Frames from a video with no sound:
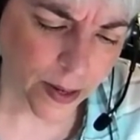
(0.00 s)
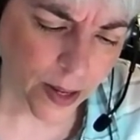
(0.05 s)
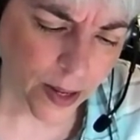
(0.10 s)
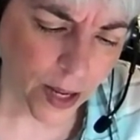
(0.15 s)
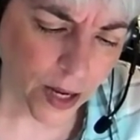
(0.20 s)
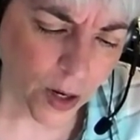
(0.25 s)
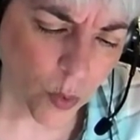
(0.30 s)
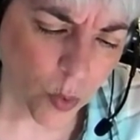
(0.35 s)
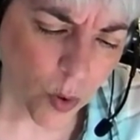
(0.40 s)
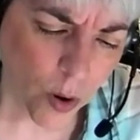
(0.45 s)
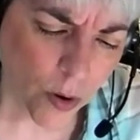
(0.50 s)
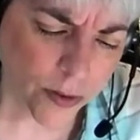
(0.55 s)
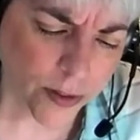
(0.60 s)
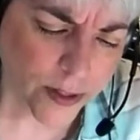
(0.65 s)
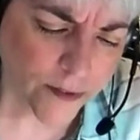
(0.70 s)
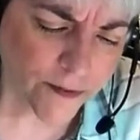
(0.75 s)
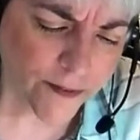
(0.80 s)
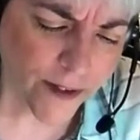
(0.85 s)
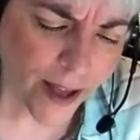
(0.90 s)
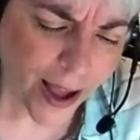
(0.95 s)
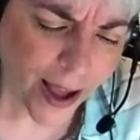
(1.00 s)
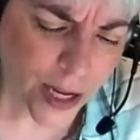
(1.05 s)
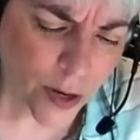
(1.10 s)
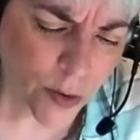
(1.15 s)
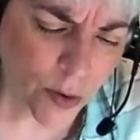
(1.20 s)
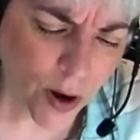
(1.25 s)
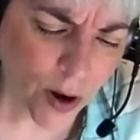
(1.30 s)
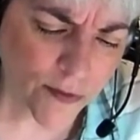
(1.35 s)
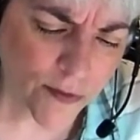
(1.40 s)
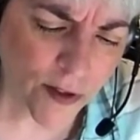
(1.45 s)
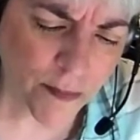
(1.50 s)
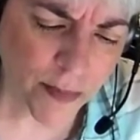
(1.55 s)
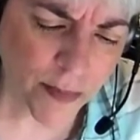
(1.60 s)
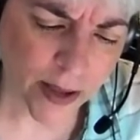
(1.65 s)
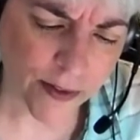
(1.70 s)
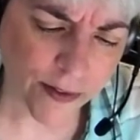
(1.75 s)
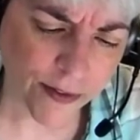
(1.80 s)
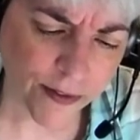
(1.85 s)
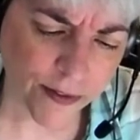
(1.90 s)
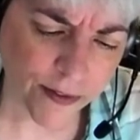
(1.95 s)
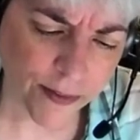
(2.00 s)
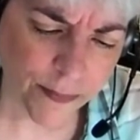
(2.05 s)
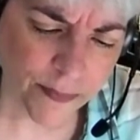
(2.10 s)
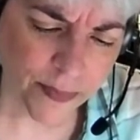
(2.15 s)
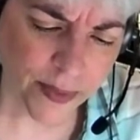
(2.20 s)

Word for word: Quote, the value of the myth